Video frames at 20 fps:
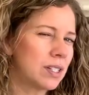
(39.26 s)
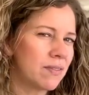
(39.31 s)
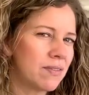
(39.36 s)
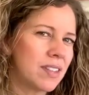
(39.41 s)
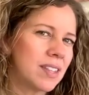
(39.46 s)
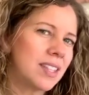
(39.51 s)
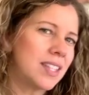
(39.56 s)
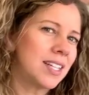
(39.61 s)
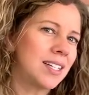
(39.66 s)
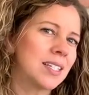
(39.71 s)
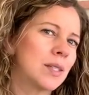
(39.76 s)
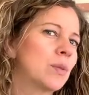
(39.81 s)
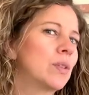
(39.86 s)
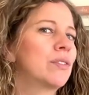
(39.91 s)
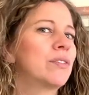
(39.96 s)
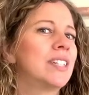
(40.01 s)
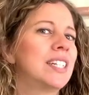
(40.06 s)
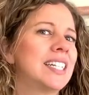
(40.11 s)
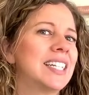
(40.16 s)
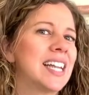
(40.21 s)
of the things we're
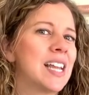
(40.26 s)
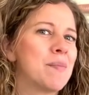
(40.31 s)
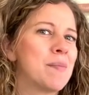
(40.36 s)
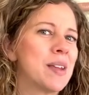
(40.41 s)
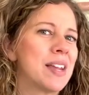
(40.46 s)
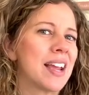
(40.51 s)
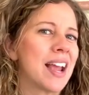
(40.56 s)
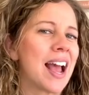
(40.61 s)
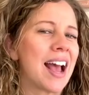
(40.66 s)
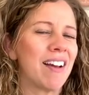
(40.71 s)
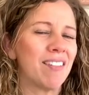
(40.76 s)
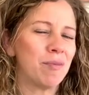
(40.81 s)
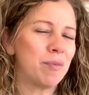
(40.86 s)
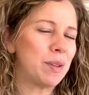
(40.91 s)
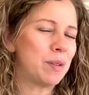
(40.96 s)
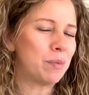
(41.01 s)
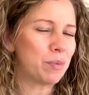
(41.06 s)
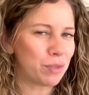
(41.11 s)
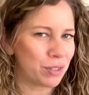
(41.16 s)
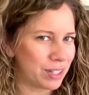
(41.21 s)
reclaiming have
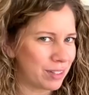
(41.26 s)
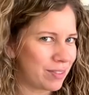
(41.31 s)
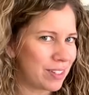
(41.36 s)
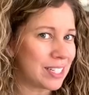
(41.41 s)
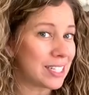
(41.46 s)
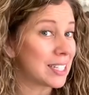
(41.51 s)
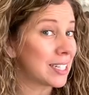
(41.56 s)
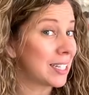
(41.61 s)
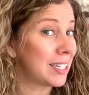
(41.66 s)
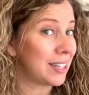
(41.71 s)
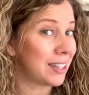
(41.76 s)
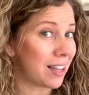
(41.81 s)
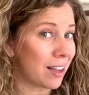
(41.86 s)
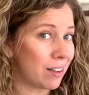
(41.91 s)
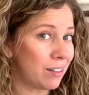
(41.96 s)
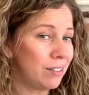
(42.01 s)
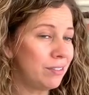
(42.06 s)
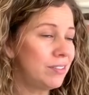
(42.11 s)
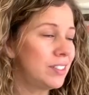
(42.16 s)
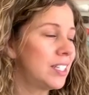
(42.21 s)
been previously
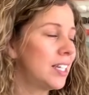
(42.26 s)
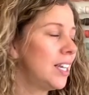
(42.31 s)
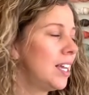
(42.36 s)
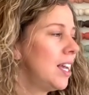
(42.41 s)
loved.